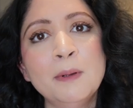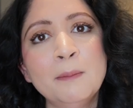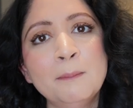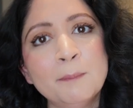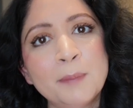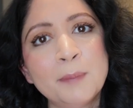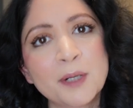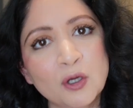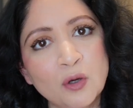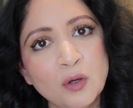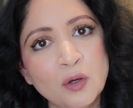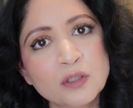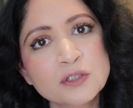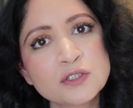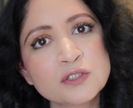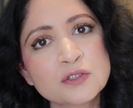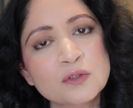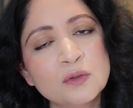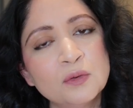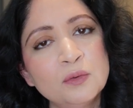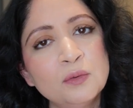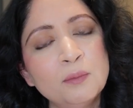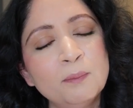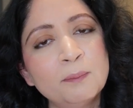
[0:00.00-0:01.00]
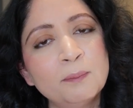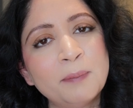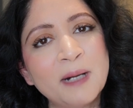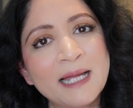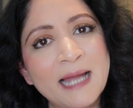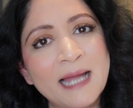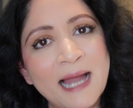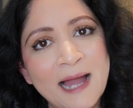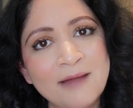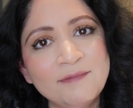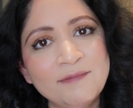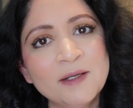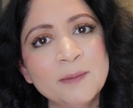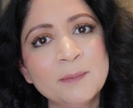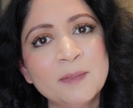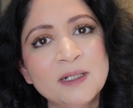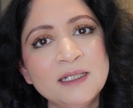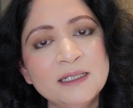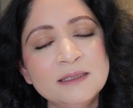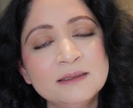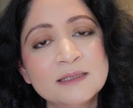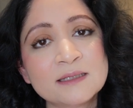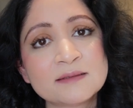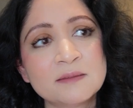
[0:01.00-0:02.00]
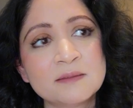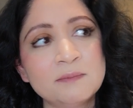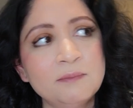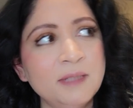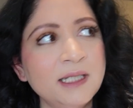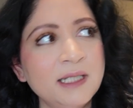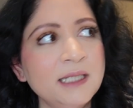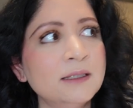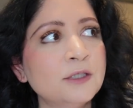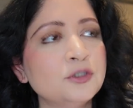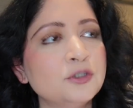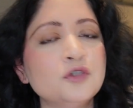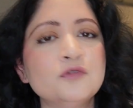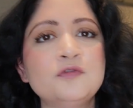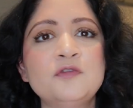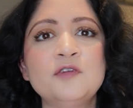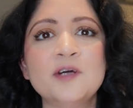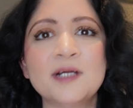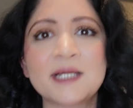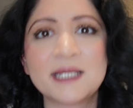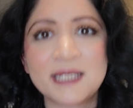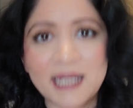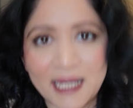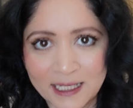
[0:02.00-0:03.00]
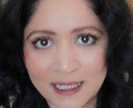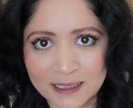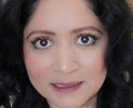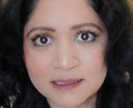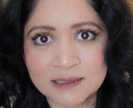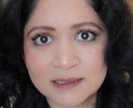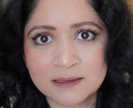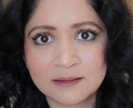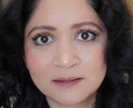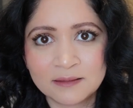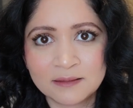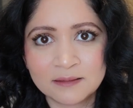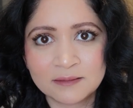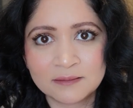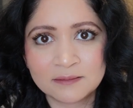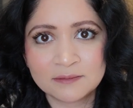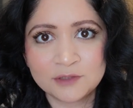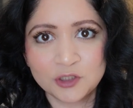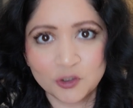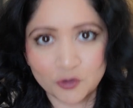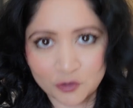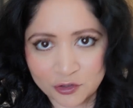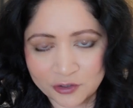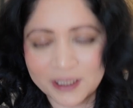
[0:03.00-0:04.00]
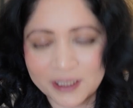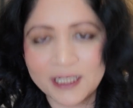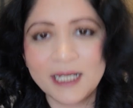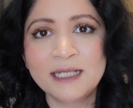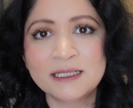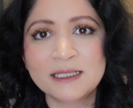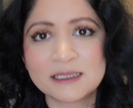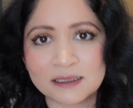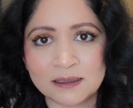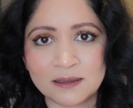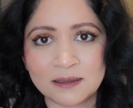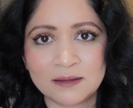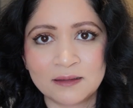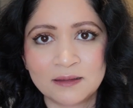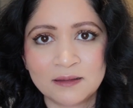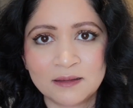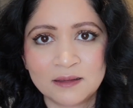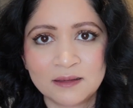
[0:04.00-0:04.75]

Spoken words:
But also, by having money doesn't mean that you forget your creator.